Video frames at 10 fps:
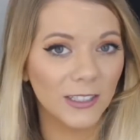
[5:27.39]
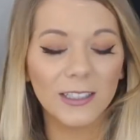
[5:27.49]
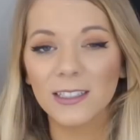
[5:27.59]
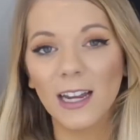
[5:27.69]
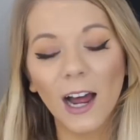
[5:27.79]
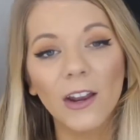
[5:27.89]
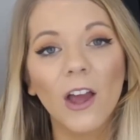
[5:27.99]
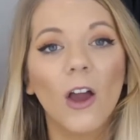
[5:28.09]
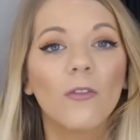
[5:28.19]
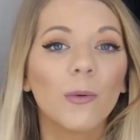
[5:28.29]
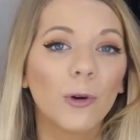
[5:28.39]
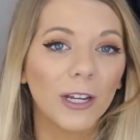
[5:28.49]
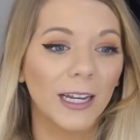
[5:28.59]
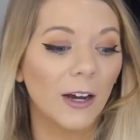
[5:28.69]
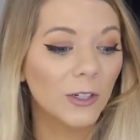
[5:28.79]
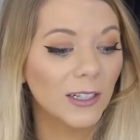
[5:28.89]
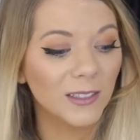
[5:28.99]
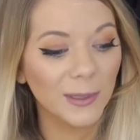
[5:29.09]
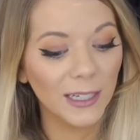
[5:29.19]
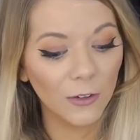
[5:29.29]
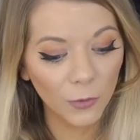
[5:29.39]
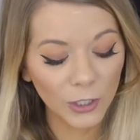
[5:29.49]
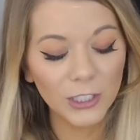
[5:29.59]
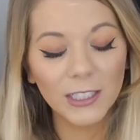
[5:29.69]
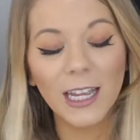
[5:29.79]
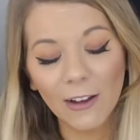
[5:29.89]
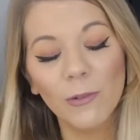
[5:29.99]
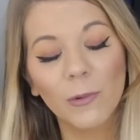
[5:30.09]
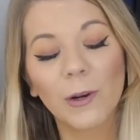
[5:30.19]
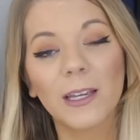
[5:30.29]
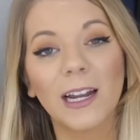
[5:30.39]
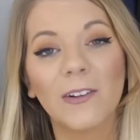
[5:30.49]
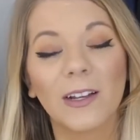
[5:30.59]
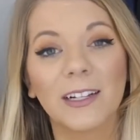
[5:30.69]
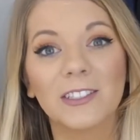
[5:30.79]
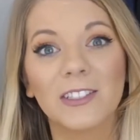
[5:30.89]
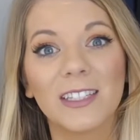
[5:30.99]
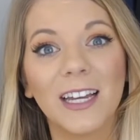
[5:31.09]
This is not from working out, because we unfortunately haven't been working out like I just